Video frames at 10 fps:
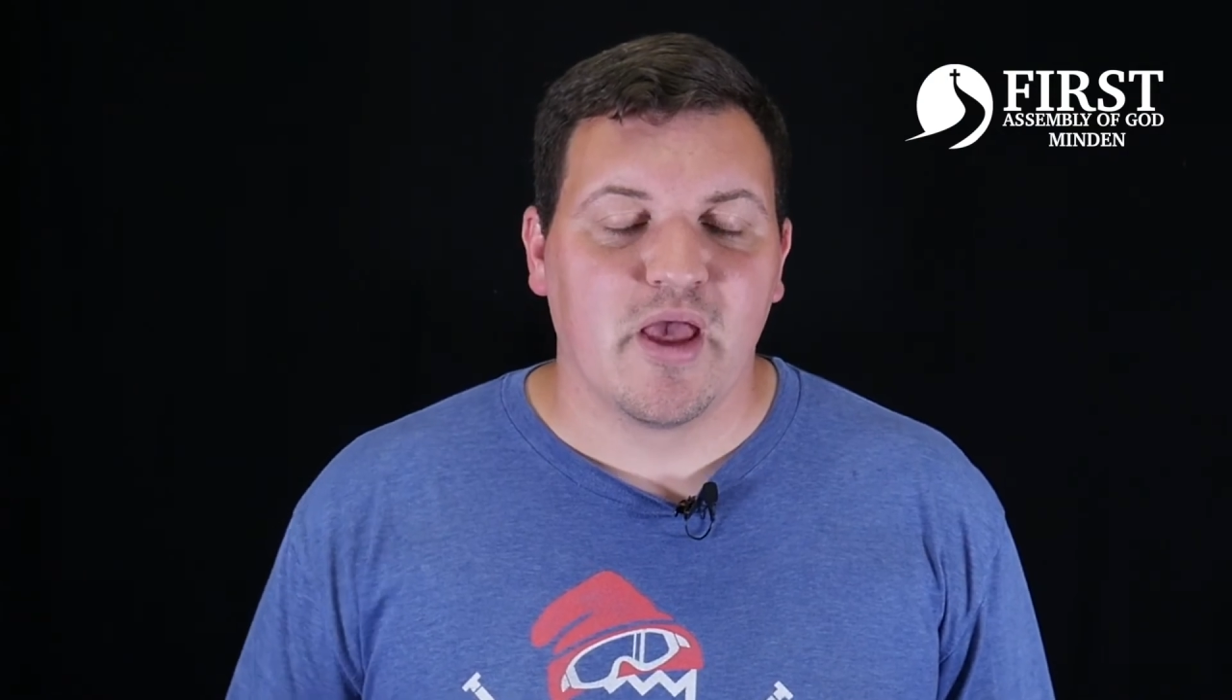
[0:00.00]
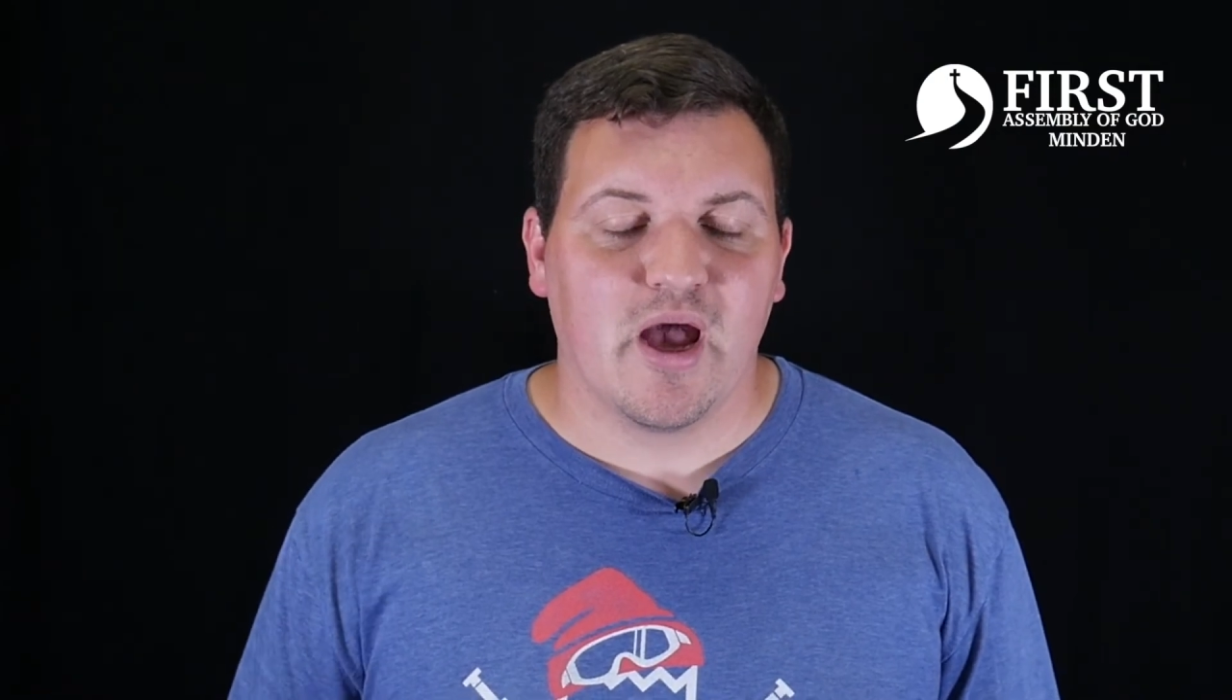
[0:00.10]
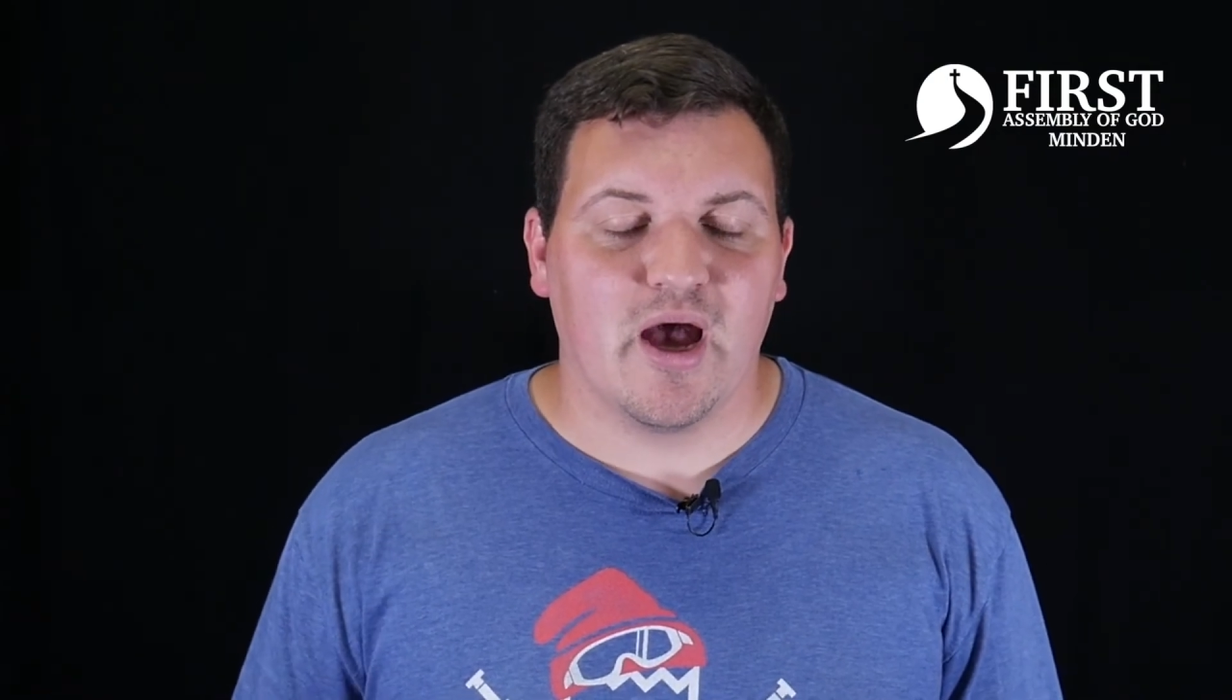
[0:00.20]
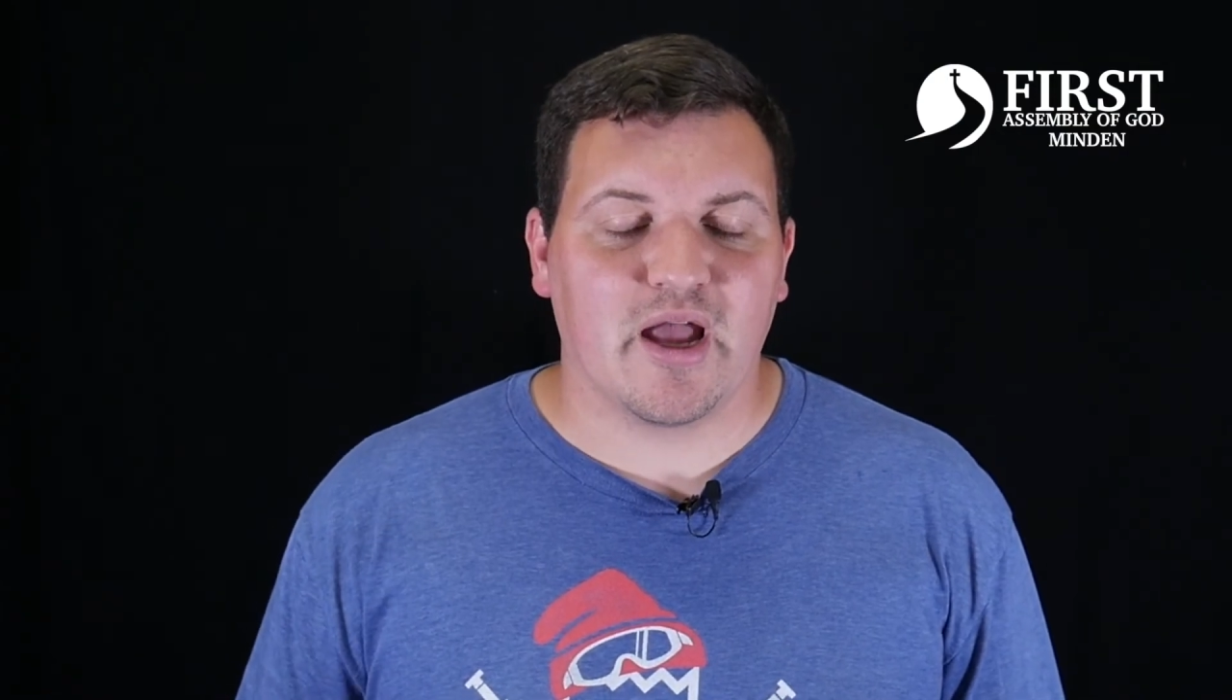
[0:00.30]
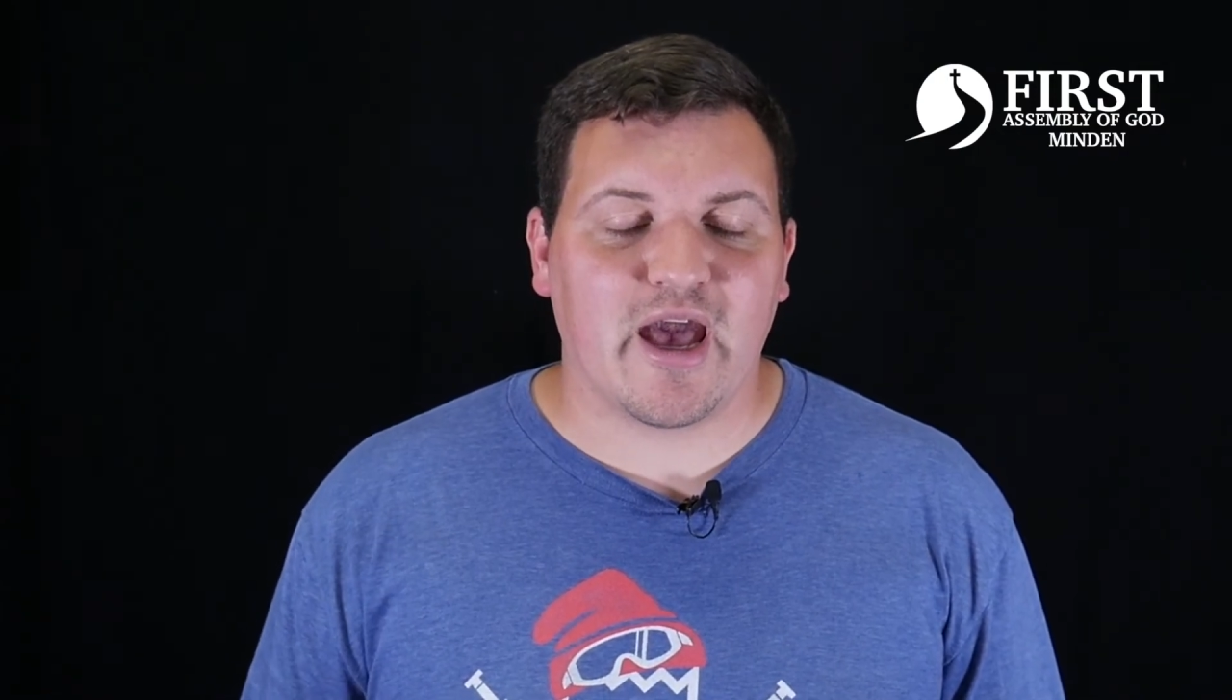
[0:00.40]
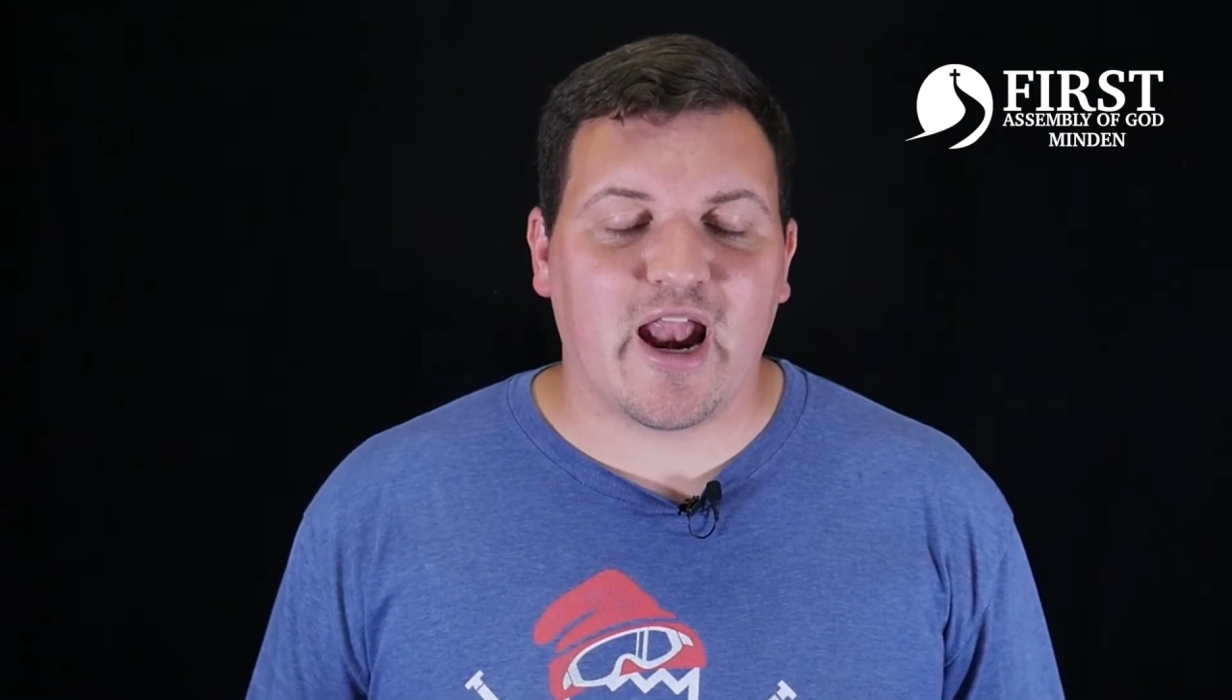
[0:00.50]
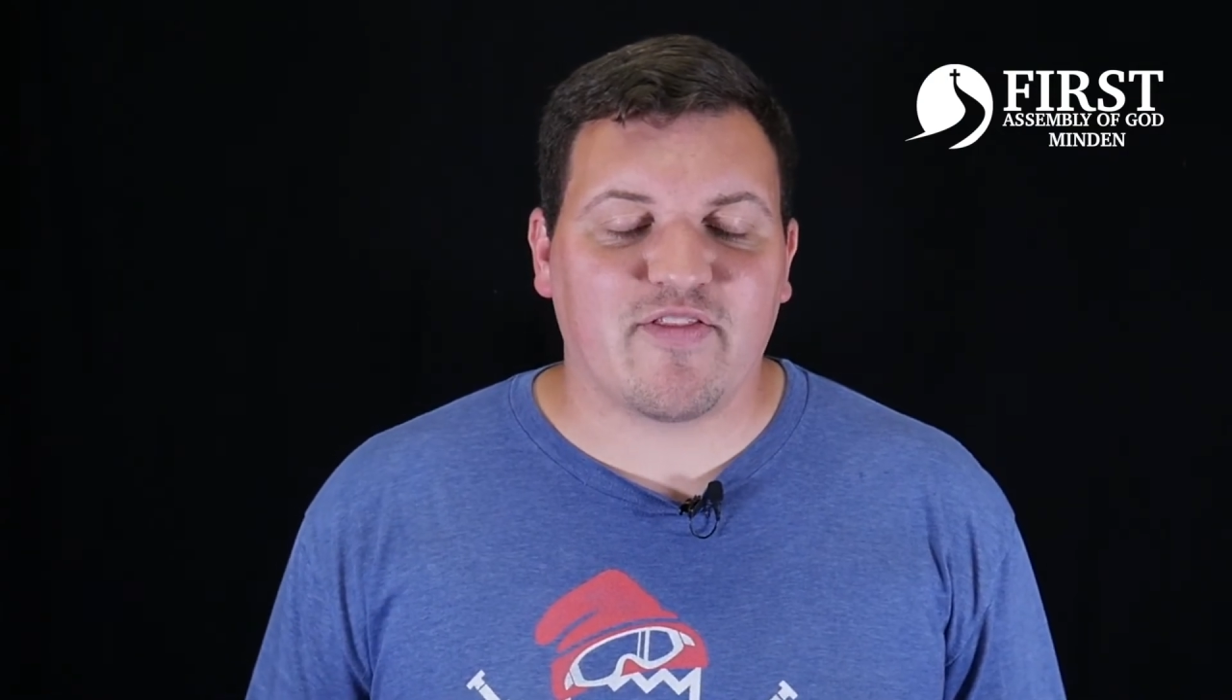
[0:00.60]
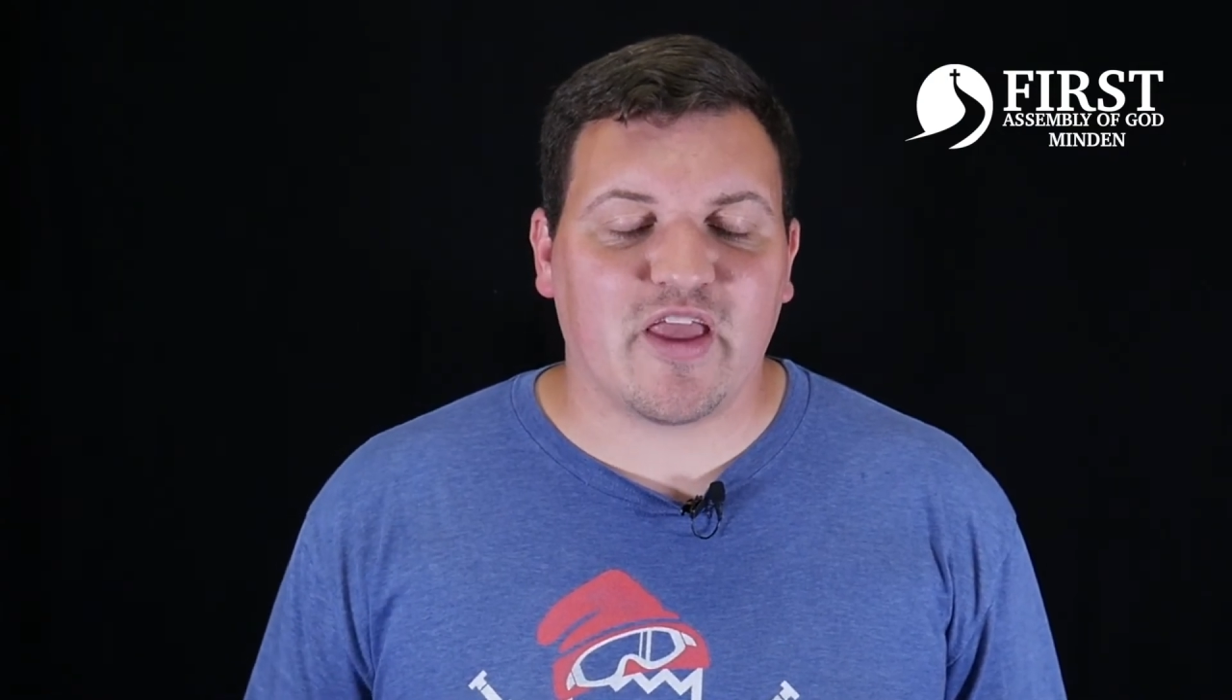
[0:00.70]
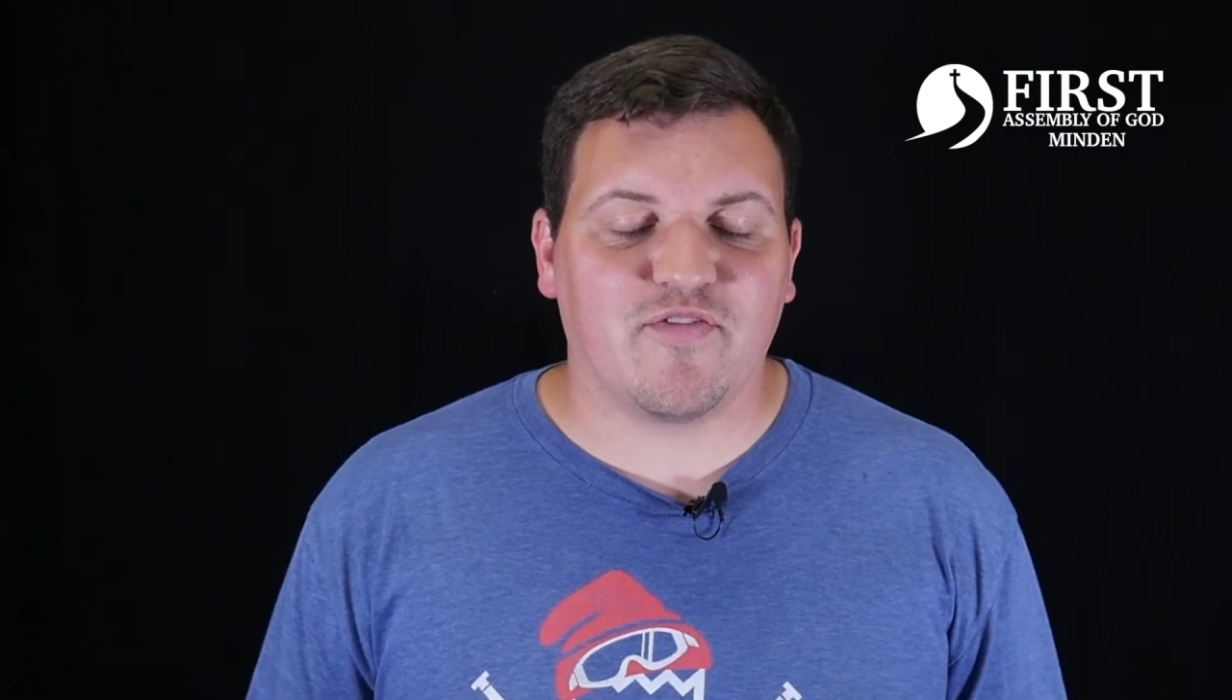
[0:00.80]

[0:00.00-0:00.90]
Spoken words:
God, I thank